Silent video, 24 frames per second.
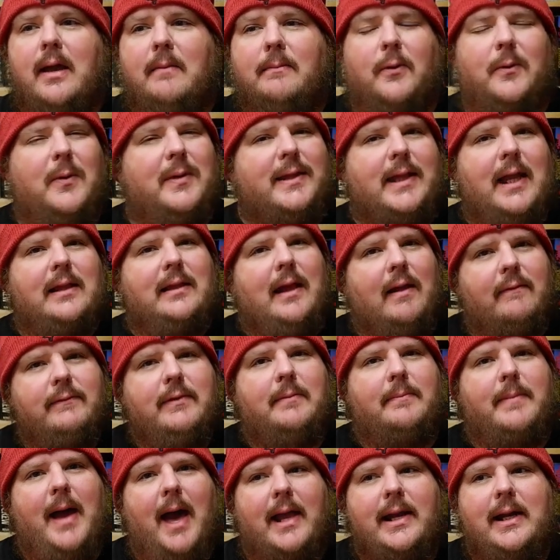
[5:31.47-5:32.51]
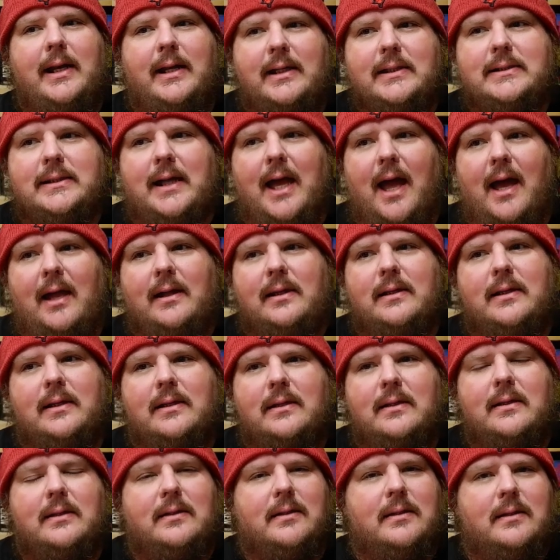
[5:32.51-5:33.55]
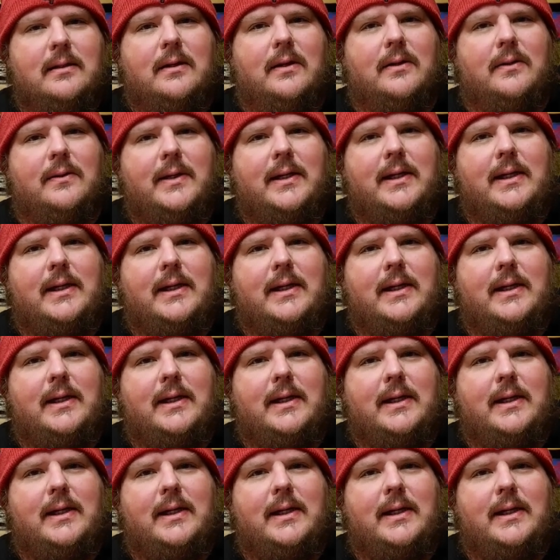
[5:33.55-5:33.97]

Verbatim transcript: but what they loved about it is not, you know,